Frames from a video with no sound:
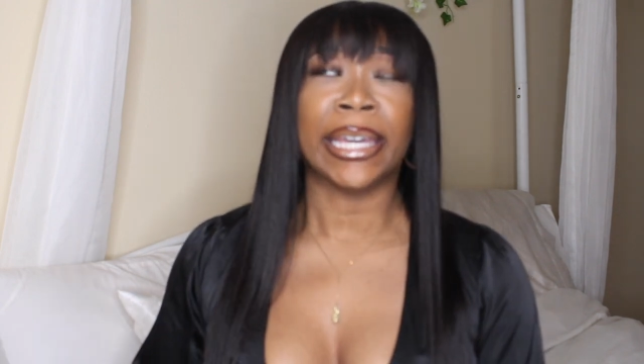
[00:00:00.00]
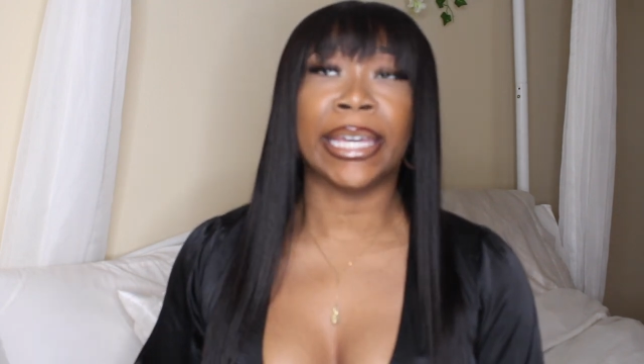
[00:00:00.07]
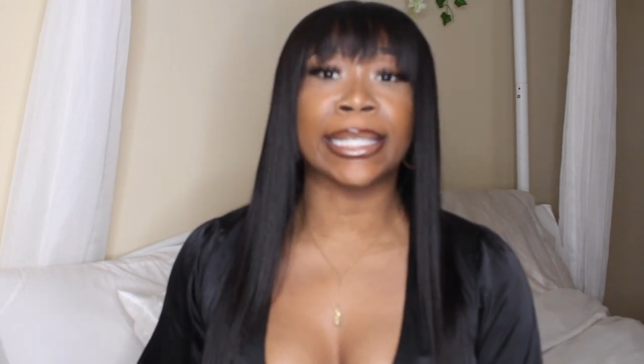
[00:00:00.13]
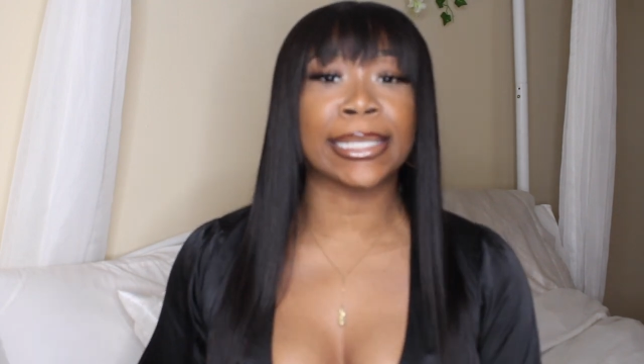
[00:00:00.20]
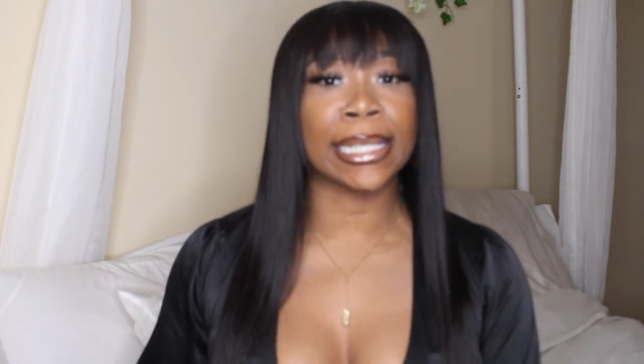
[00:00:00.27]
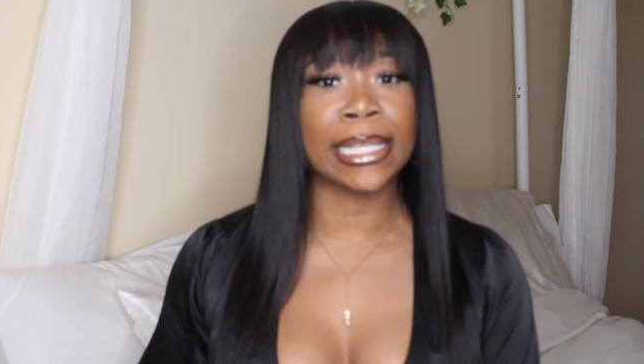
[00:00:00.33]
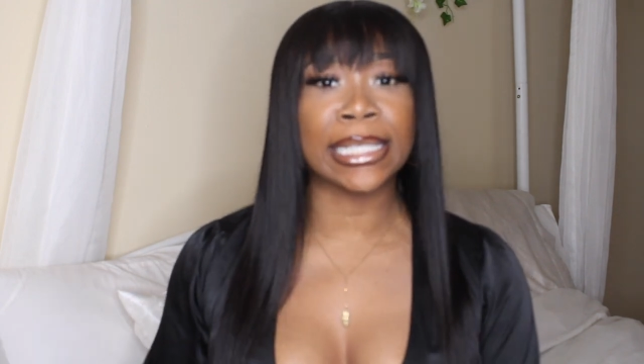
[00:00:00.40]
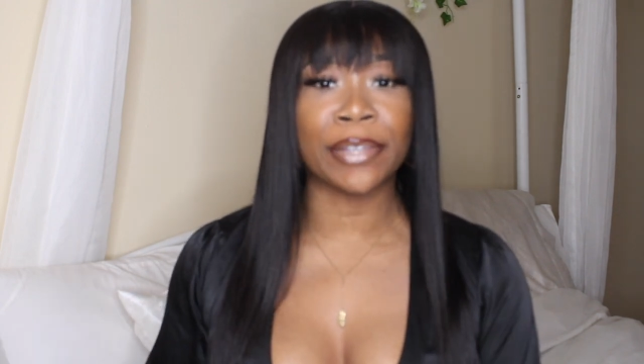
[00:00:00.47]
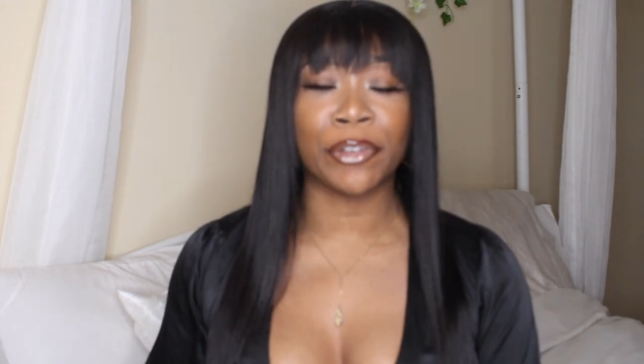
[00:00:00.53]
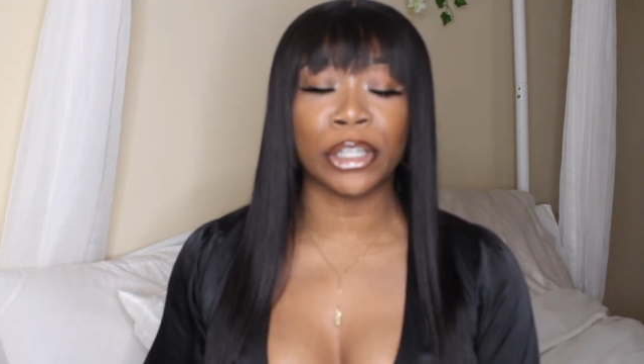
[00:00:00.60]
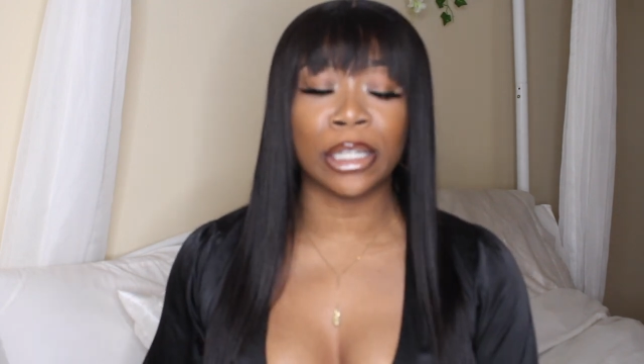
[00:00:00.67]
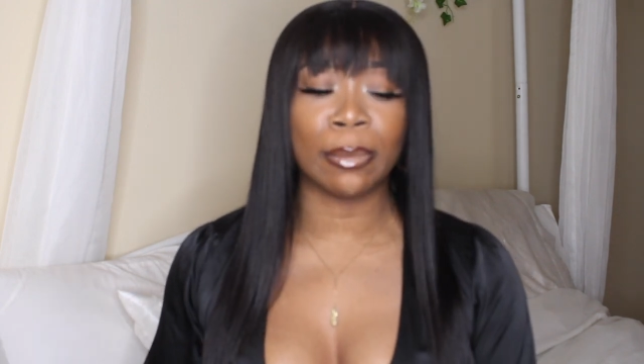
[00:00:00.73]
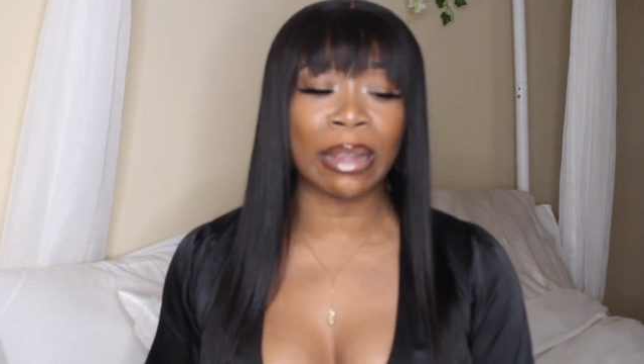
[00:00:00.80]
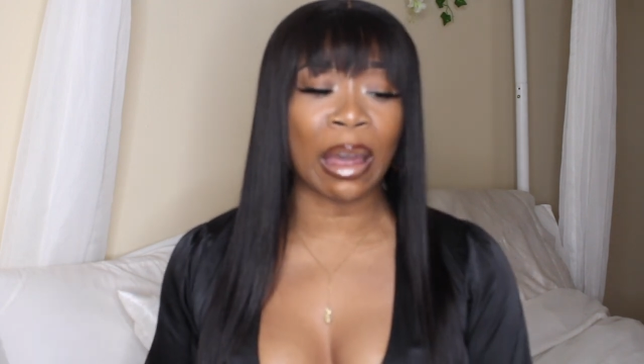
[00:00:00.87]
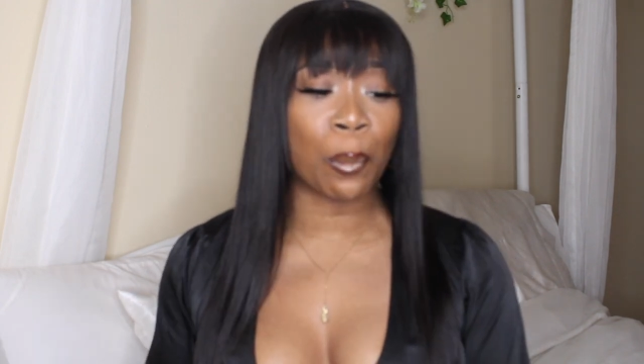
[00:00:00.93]
it's easy for
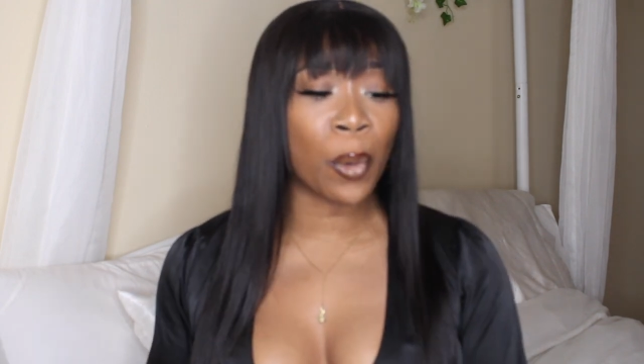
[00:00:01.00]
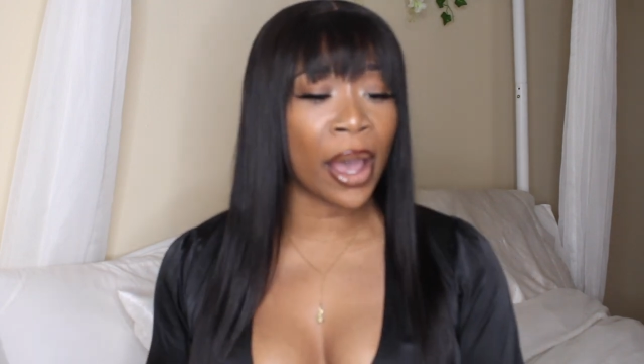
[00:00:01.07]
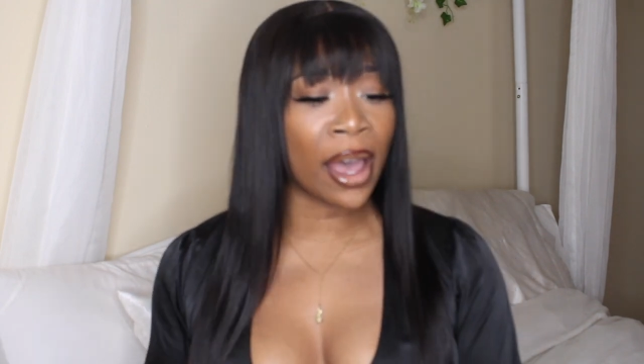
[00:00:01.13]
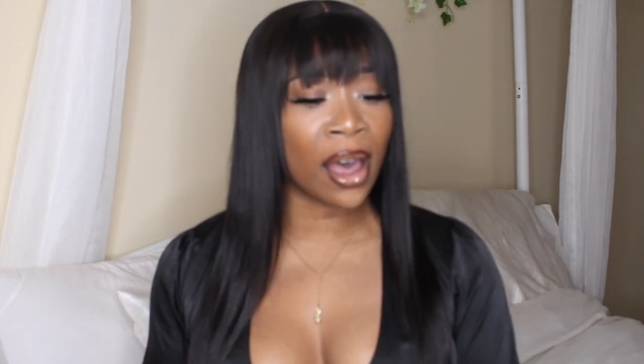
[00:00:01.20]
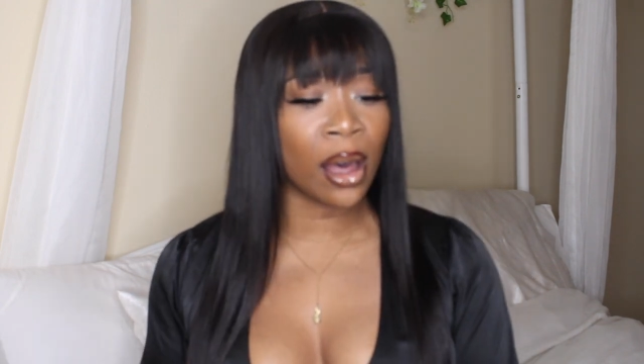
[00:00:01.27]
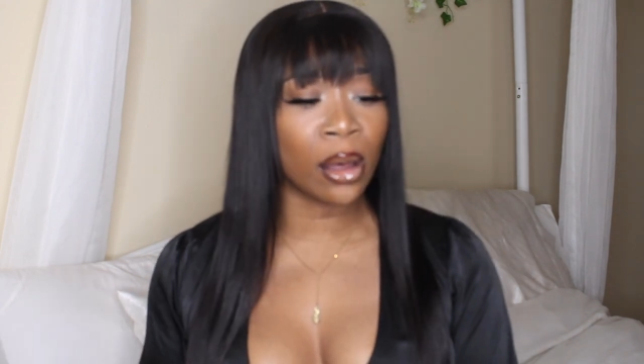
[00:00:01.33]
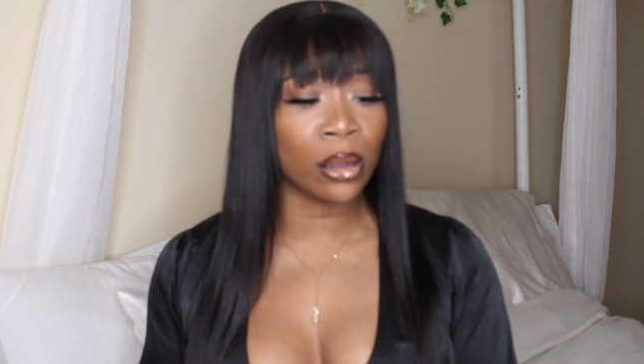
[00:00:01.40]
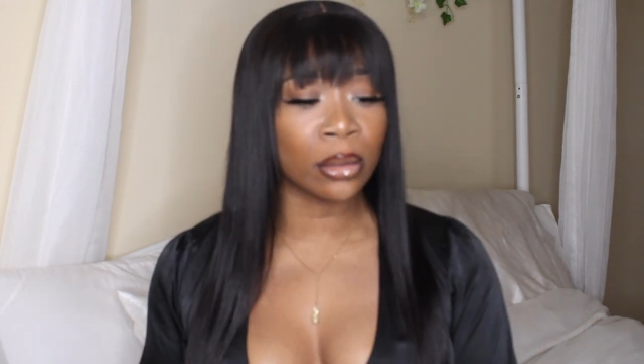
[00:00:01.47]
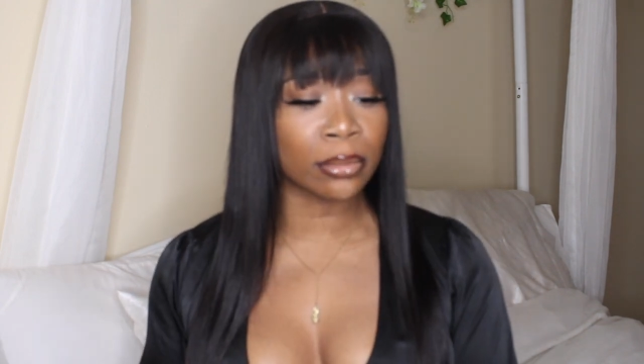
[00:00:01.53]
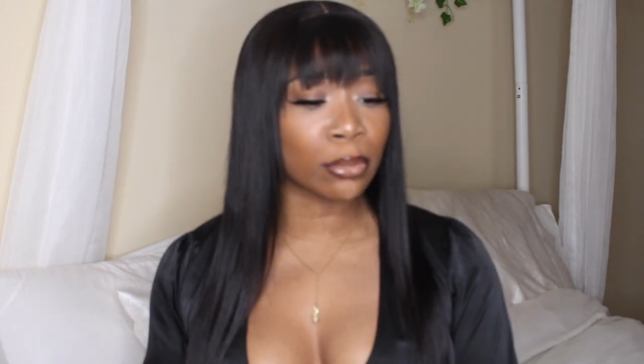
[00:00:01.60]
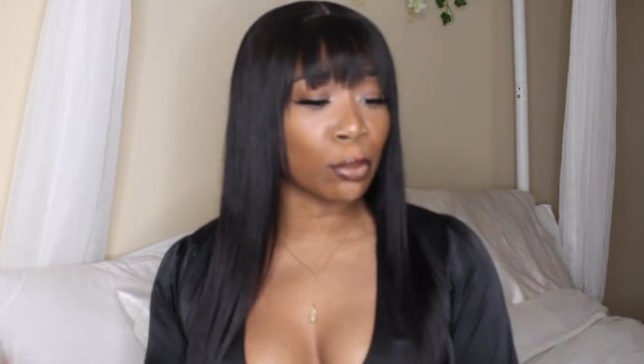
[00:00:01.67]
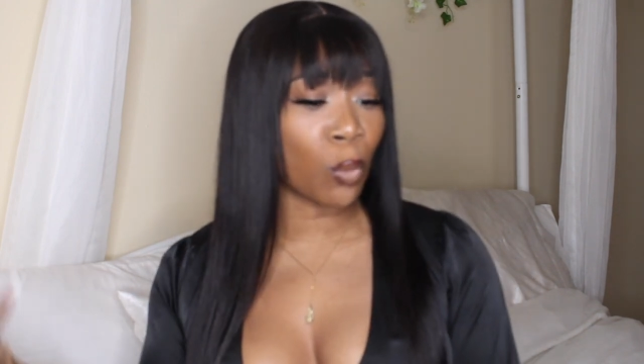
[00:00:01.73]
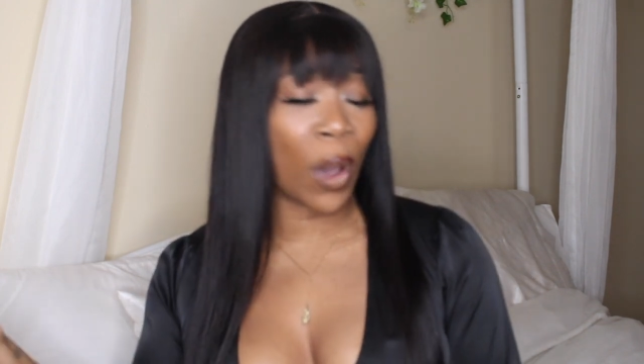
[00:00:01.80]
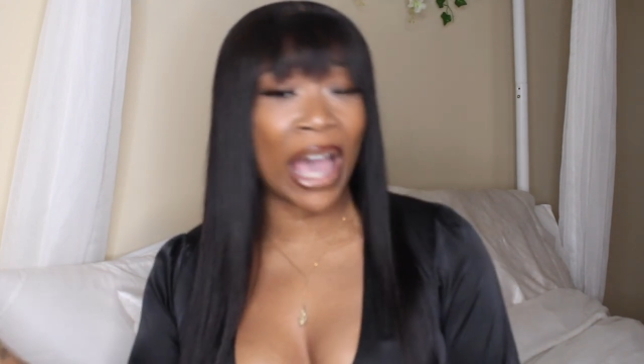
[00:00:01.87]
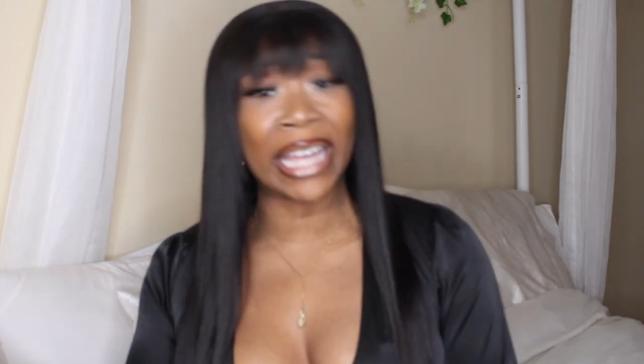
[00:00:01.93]
you to be like, well,
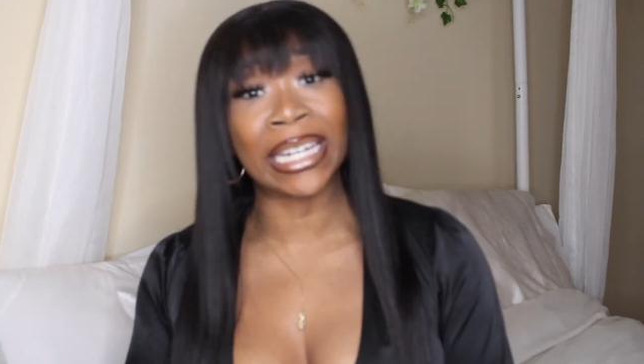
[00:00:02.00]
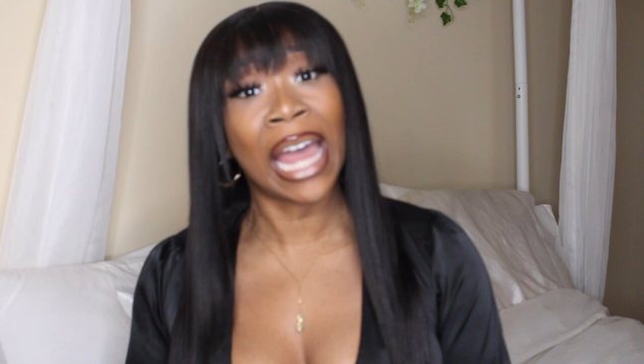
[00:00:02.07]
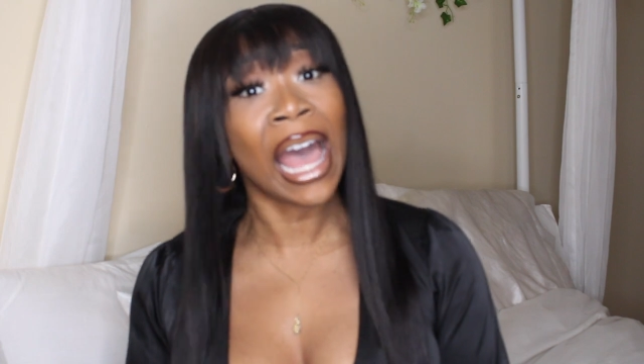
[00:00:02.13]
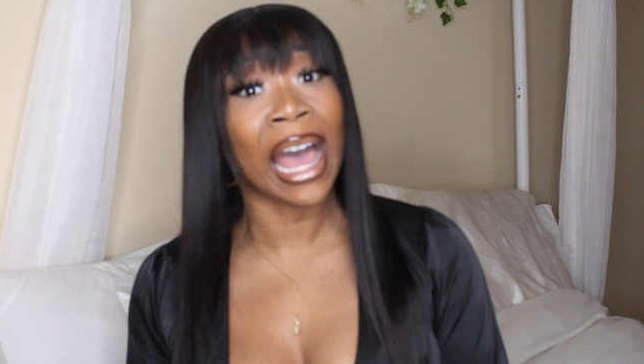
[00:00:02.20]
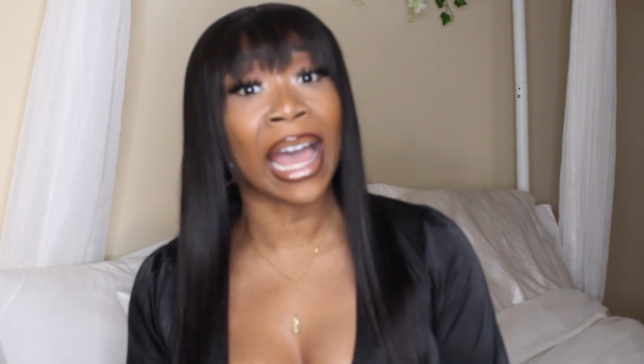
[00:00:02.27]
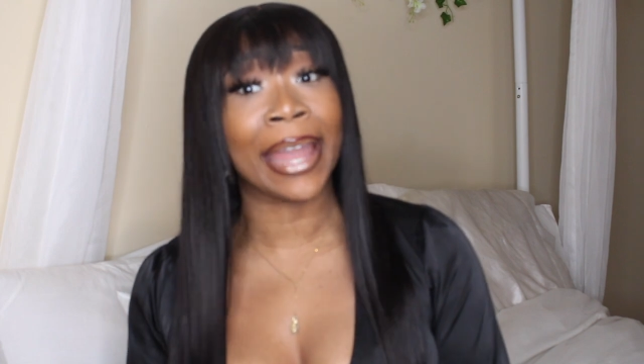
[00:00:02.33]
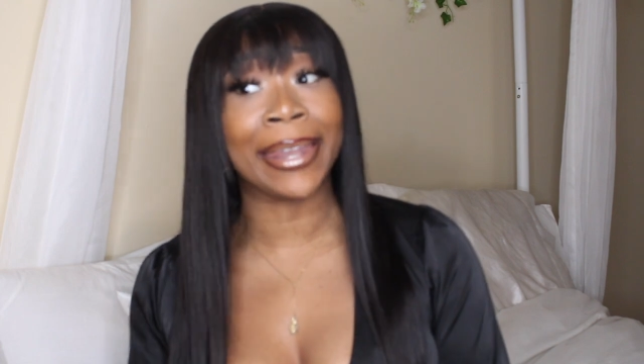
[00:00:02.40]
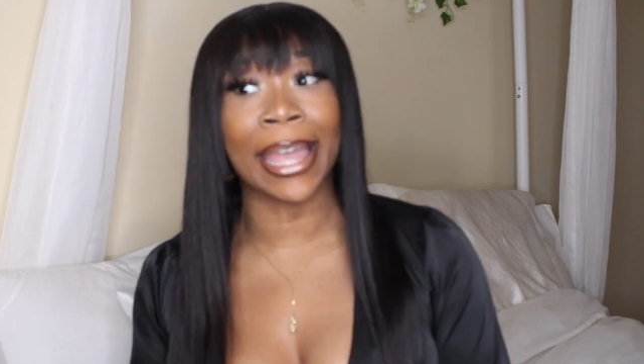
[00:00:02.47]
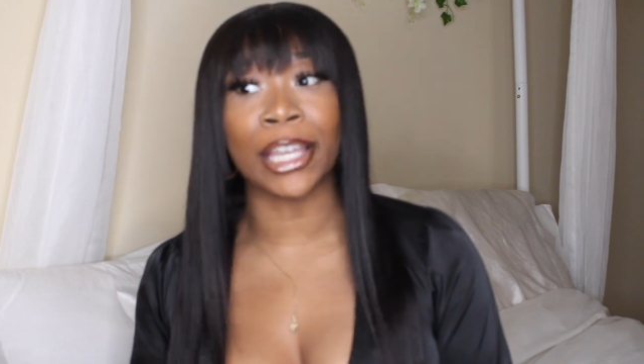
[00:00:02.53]
why not?